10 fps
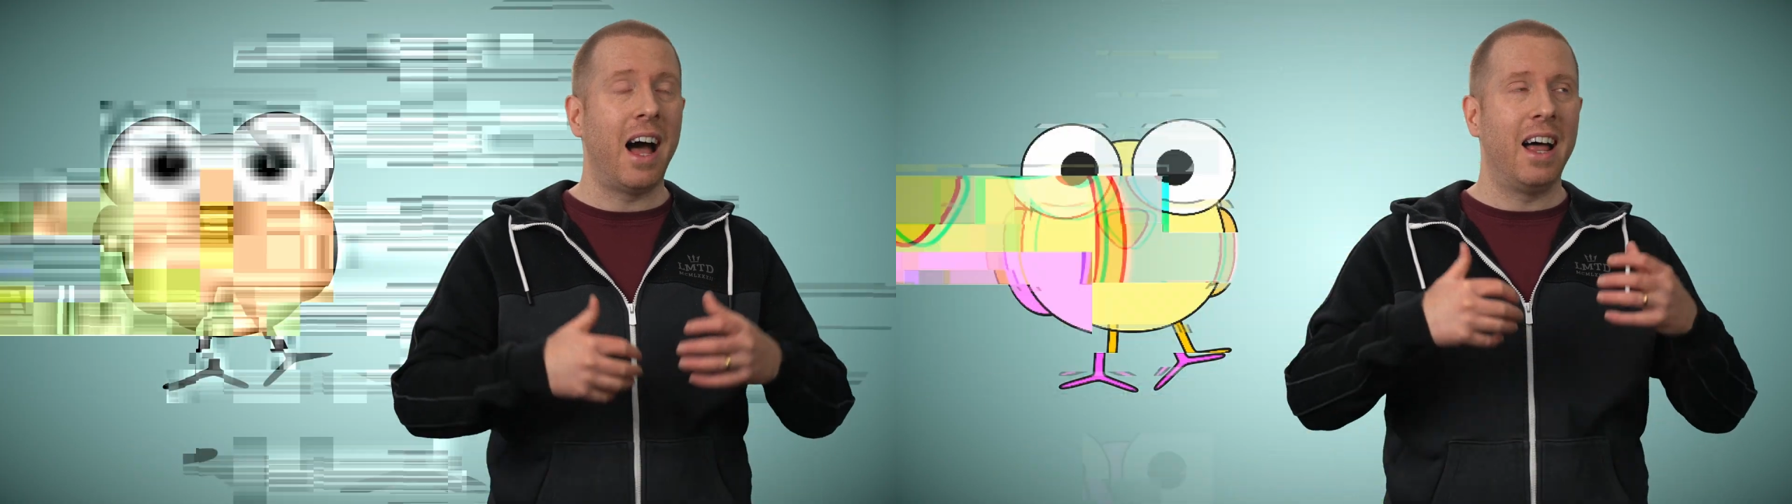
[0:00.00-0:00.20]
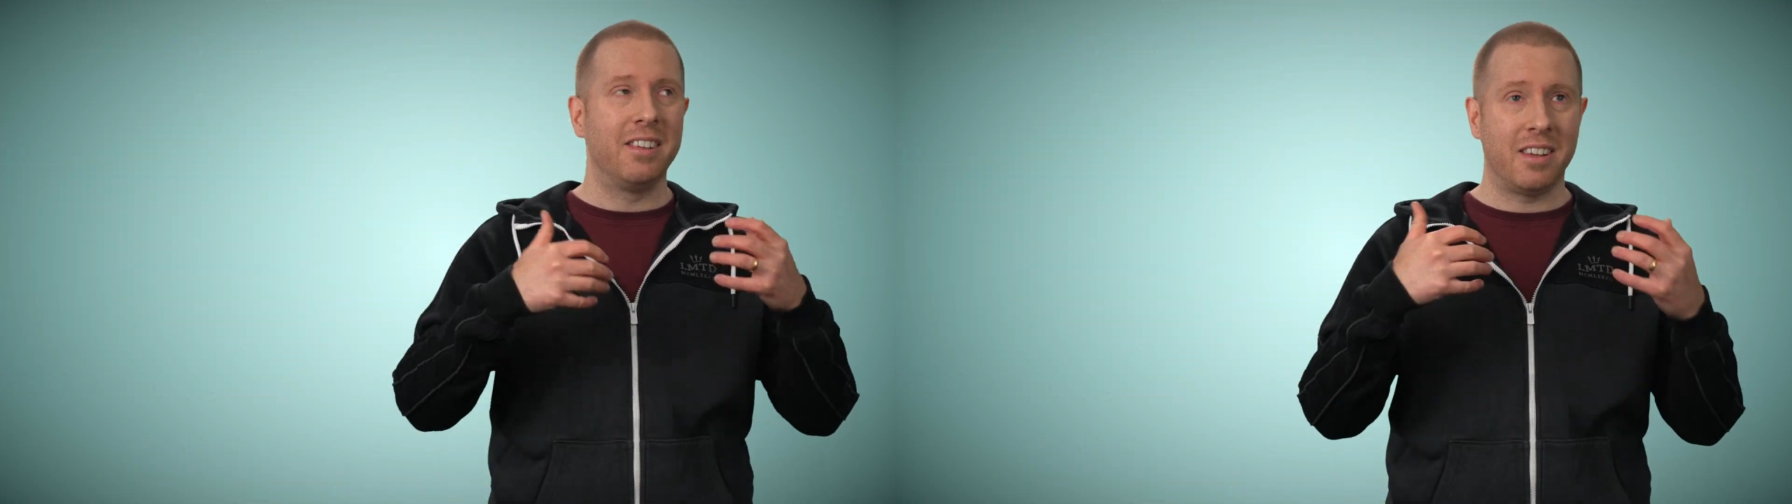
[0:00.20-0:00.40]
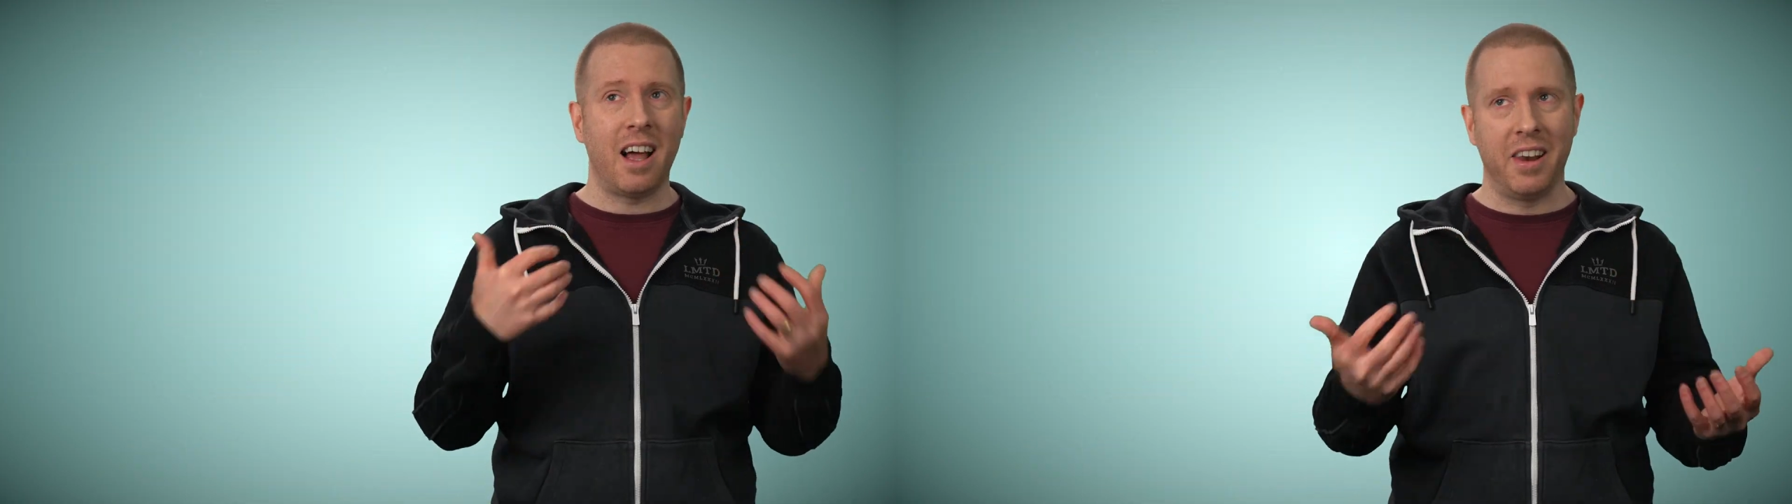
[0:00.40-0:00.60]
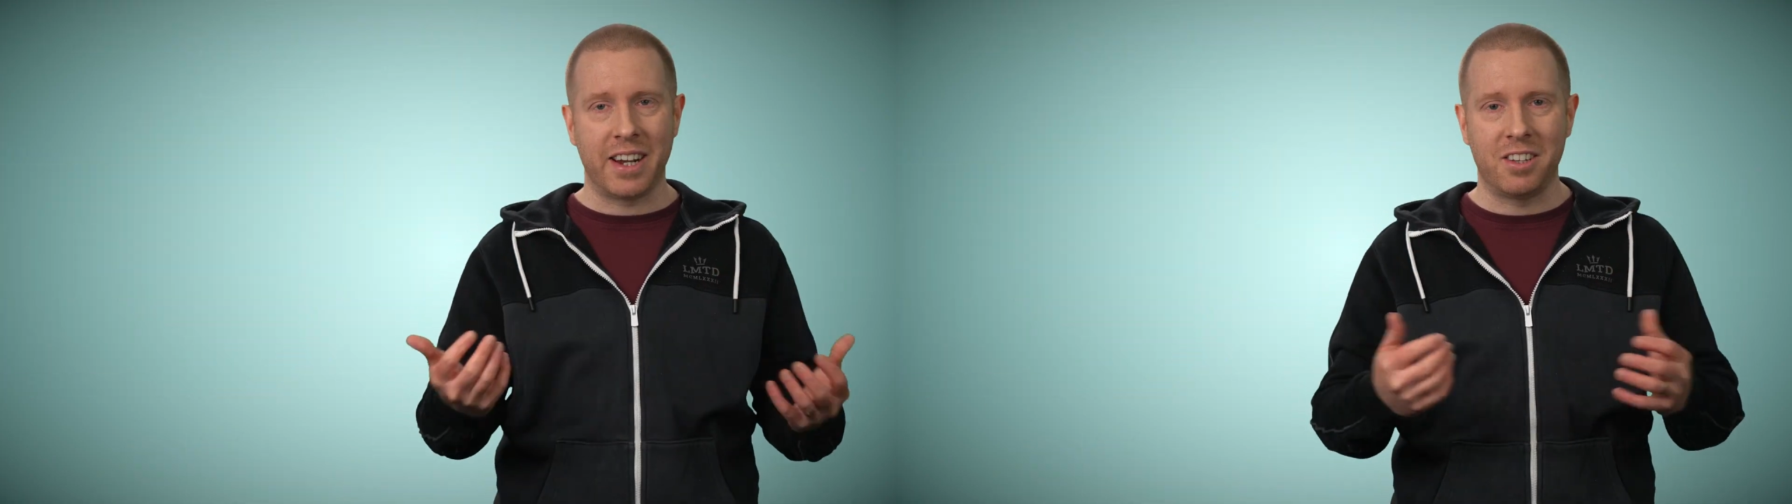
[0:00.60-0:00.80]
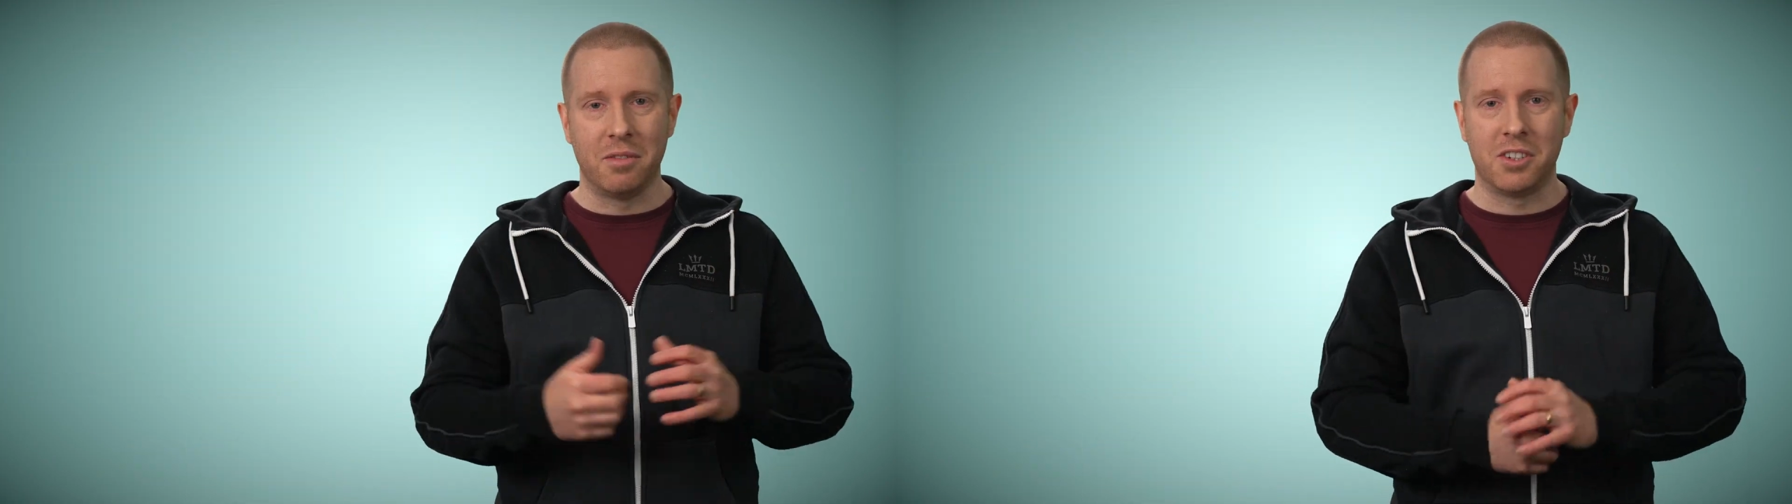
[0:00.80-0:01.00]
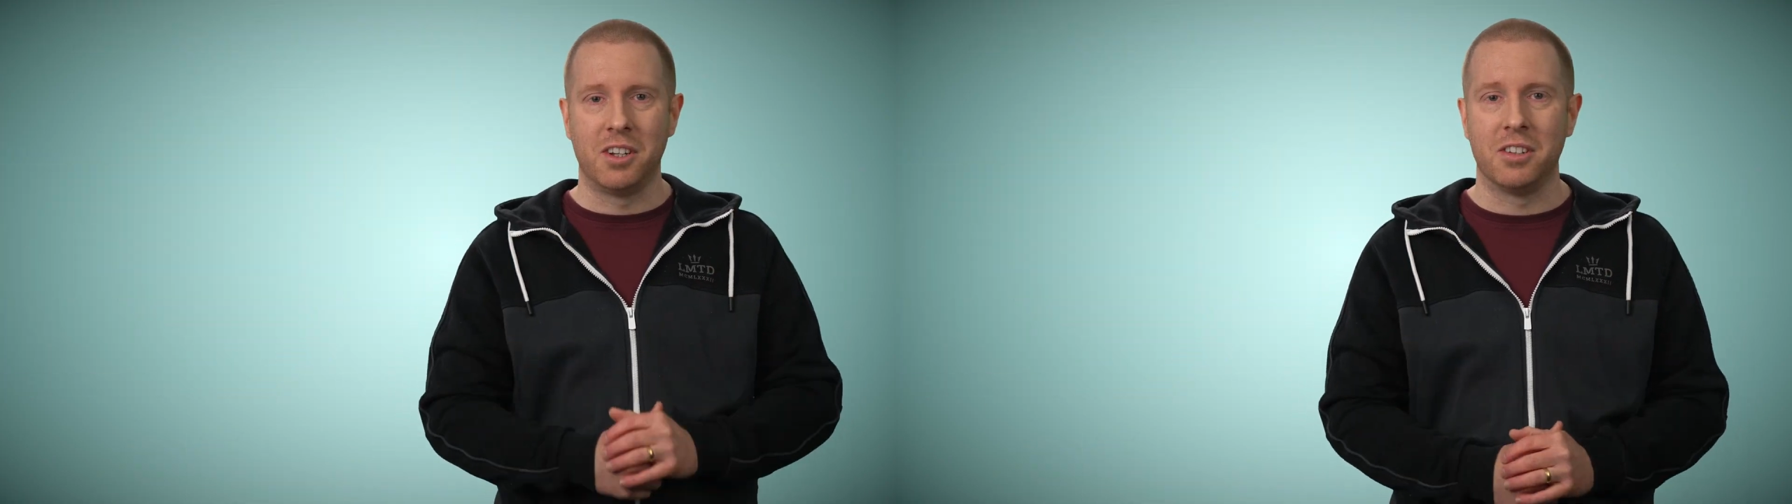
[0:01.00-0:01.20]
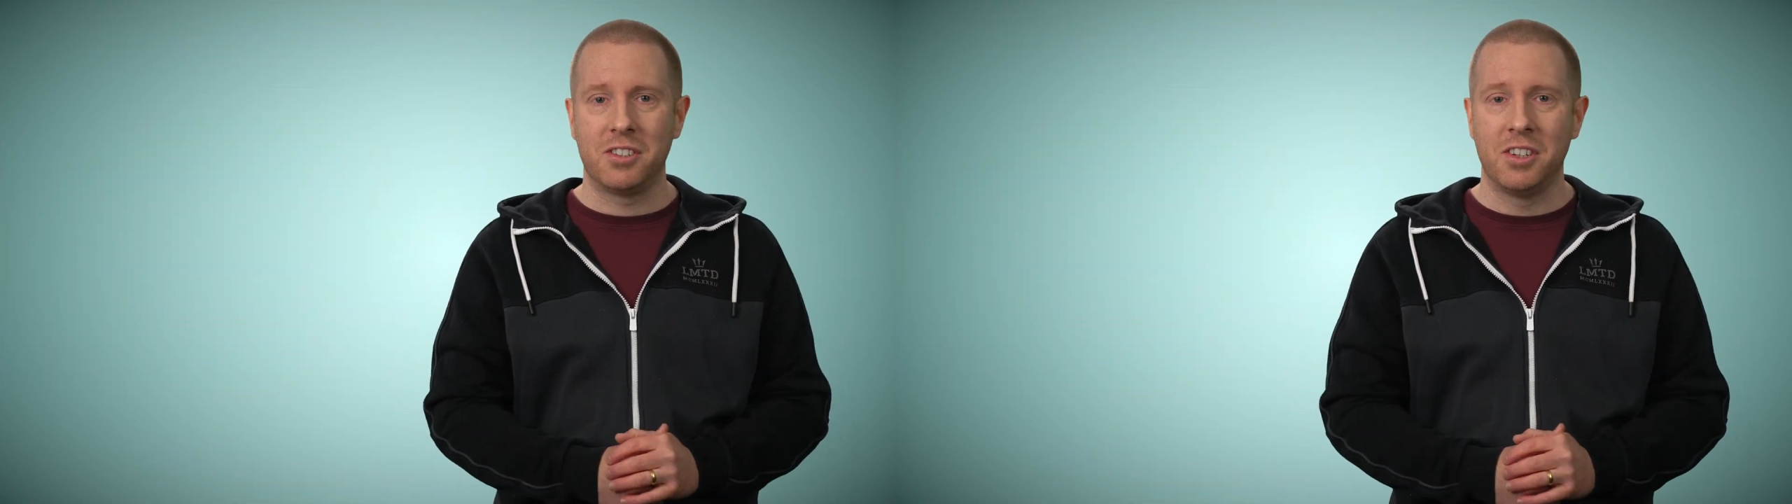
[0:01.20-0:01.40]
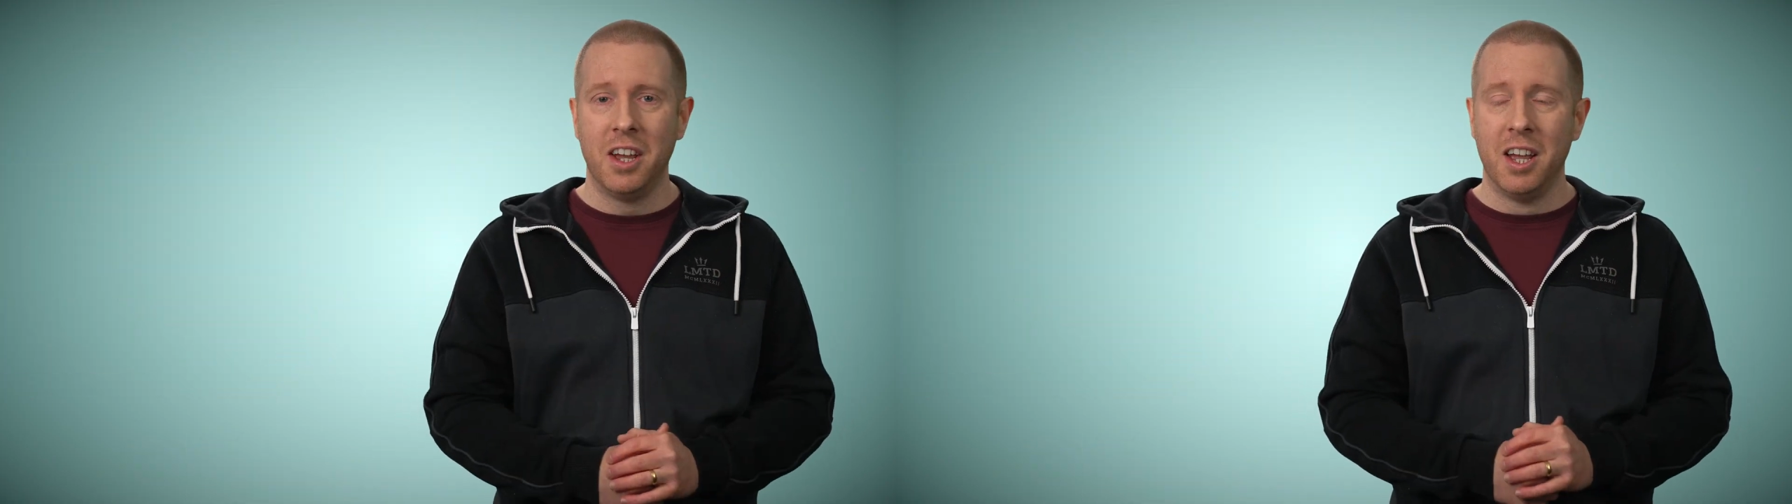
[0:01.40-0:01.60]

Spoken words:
and a link to the results,